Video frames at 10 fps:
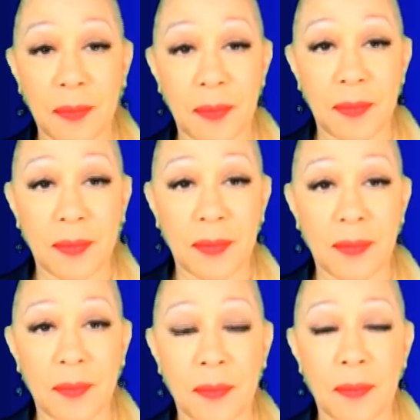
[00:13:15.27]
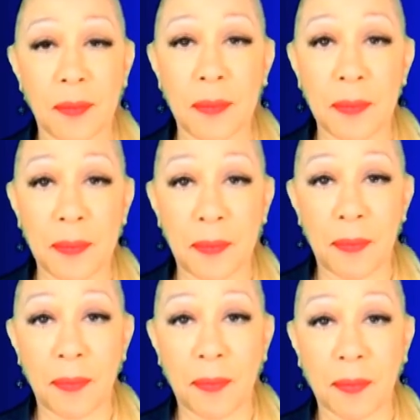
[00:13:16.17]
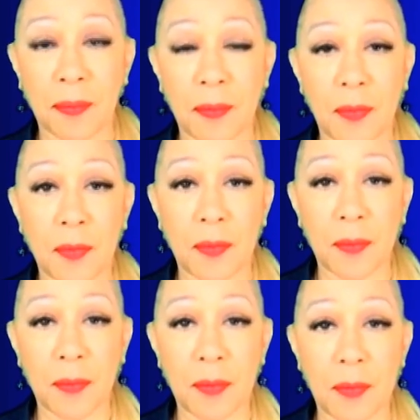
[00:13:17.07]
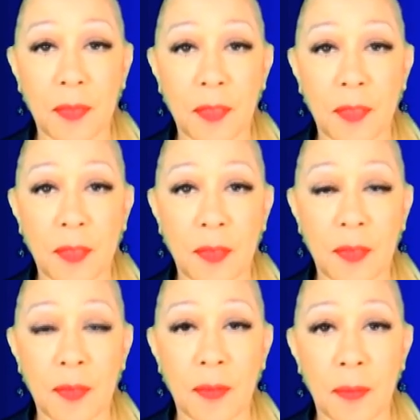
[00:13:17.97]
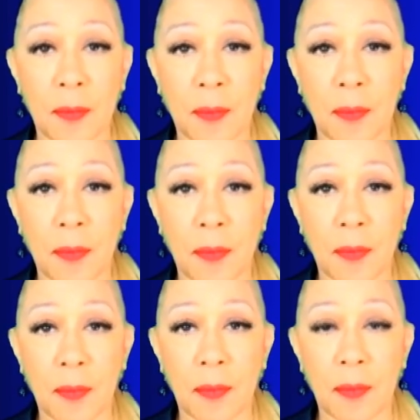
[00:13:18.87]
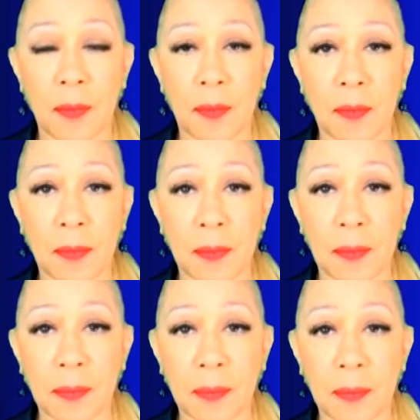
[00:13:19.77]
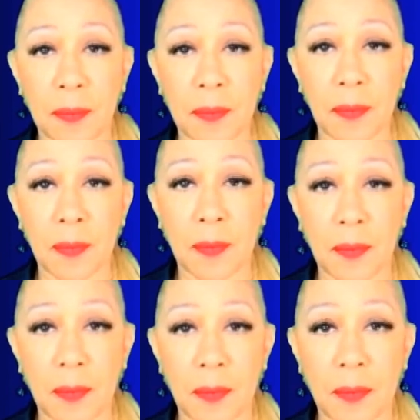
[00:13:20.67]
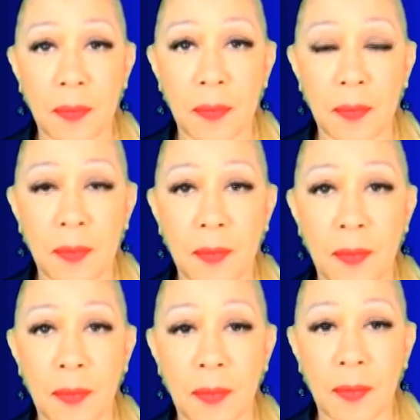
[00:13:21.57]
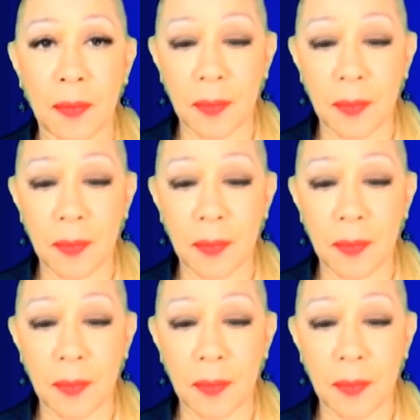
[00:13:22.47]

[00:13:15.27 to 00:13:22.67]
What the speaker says: This person isn't speaking.